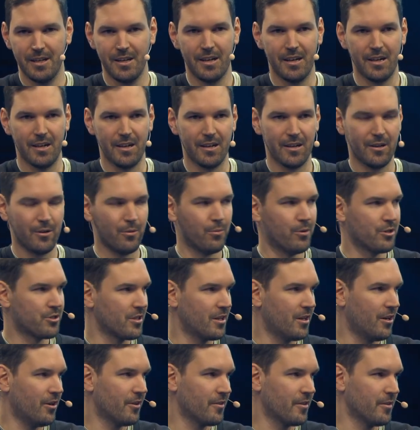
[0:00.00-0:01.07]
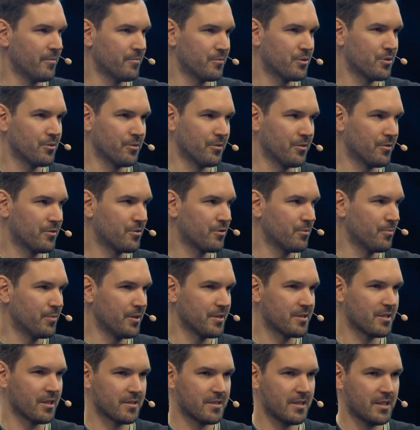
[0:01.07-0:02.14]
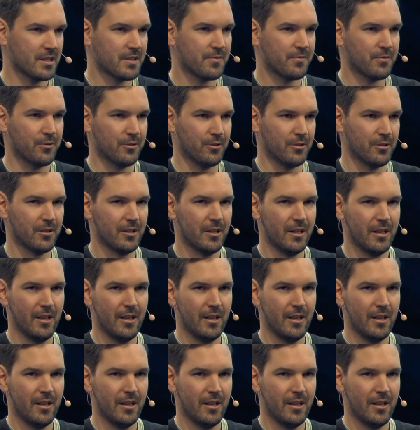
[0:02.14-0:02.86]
uh, which allow them to to be successful